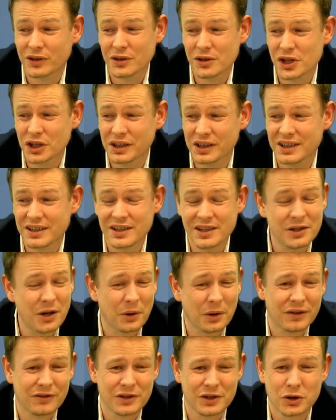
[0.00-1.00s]
usually you
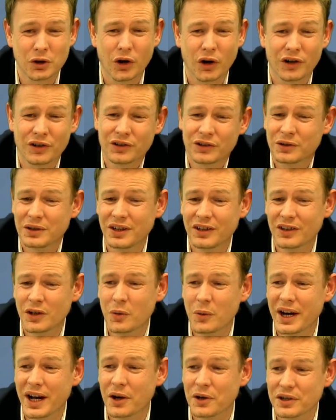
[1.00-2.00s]
don't have a draw. So there's no
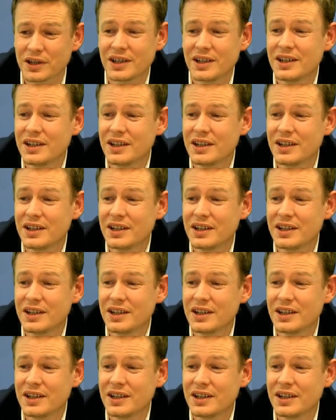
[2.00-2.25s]
way out.